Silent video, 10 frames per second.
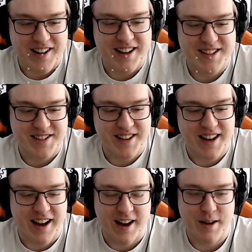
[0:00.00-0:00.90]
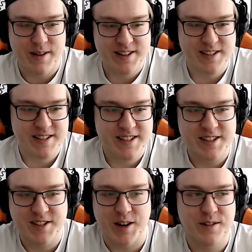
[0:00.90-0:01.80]
Okay, so yeah, I basically
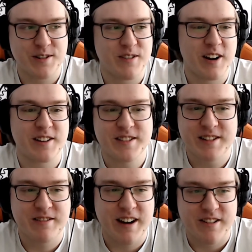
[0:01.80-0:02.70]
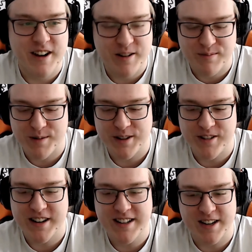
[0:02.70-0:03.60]
discovered Rocket League right around probably
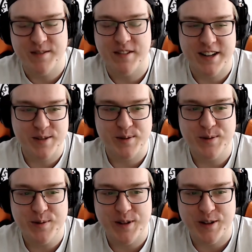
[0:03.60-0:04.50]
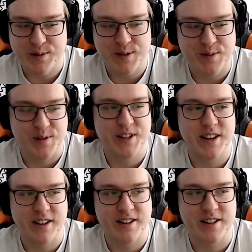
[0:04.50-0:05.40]
grade 10 of high school when it was free
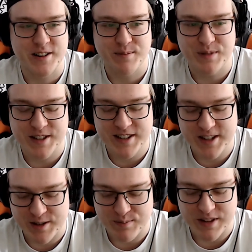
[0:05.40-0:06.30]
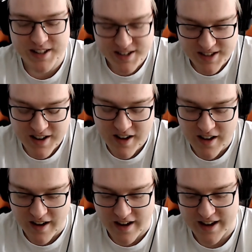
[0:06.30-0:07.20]
on a PlayStation Plus,
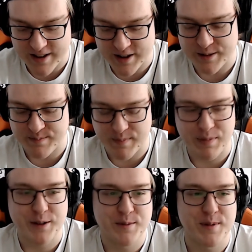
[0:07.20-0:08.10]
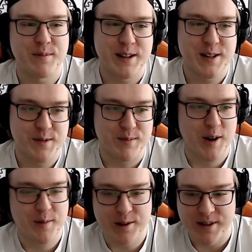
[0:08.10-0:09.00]
and played it with my buddies for
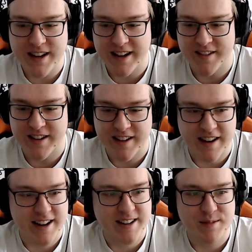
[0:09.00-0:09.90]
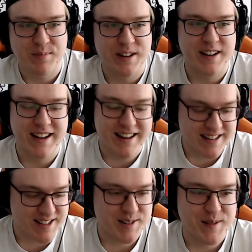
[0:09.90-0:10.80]
probably a week, and then I didn't play it again
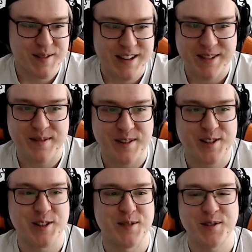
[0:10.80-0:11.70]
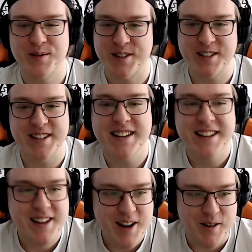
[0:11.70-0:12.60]
until like first year of university
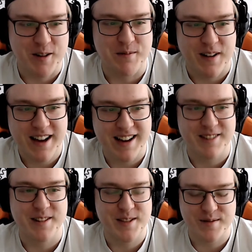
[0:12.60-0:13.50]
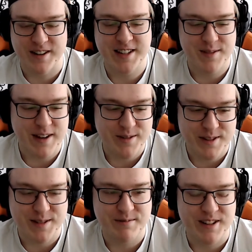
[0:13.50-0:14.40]
when my one of the friends I made
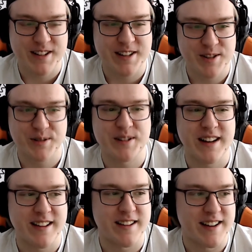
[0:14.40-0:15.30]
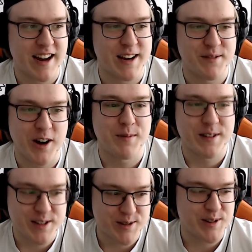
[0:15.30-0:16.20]
was really into it, and then he kind of got me
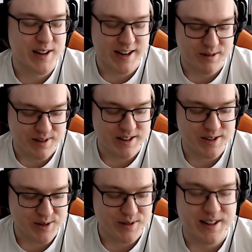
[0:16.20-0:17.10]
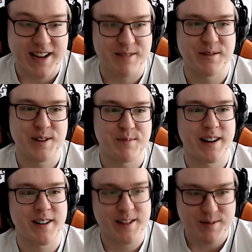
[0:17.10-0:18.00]
into it, and I wanted to get really
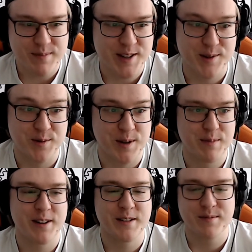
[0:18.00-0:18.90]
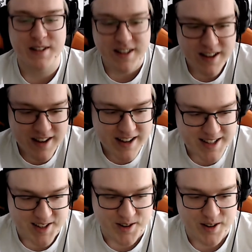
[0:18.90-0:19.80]
better than him because he was way better than me.
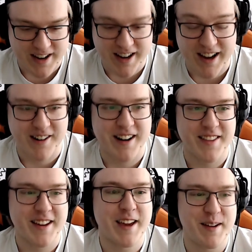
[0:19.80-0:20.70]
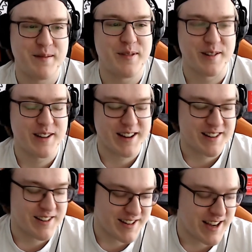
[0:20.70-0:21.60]
So I grinded the game for like a
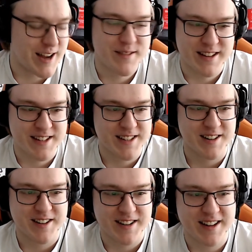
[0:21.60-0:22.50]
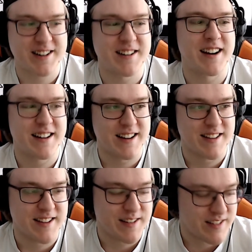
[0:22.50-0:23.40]
long time, and then started to get good at it,
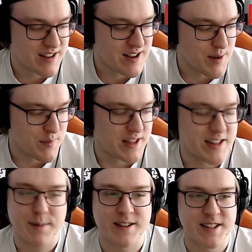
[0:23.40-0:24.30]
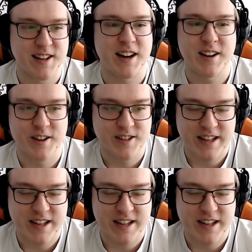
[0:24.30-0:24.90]
and then by the time I hit second year, I was